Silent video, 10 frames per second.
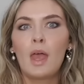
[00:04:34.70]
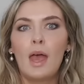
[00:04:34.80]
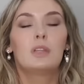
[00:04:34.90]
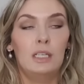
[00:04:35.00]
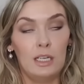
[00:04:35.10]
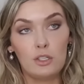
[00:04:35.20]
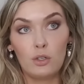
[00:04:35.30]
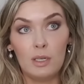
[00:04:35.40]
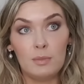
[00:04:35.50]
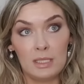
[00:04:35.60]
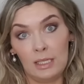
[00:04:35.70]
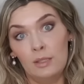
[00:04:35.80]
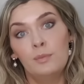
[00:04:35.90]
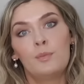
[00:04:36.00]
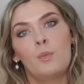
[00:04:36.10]
Laneige Cream
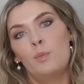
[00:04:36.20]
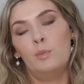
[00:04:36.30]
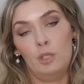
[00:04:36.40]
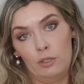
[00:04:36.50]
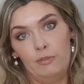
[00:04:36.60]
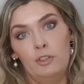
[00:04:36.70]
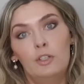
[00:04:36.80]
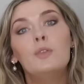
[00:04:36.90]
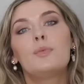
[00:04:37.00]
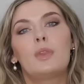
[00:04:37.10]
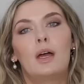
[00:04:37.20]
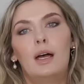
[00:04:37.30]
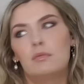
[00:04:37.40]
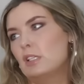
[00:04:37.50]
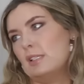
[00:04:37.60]
Skin, beautiful,
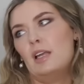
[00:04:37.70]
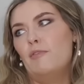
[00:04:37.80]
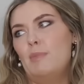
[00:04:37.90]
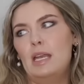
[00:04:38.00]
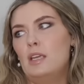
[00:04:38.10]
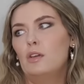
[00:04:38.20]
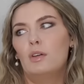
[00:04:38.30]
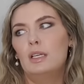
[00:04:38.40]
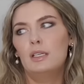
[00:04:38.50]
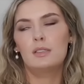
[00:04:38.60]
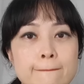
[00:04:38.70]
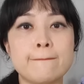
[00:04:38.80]
doesn't have many ingredients.